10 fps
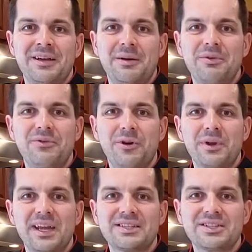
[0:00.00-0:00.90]
Before we
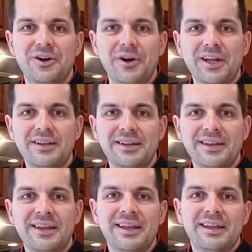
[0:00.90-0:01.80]
get started,
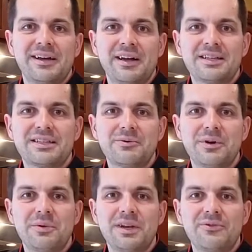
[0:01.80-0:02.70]
let's see
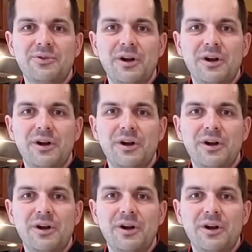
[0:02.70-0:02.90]
what we need for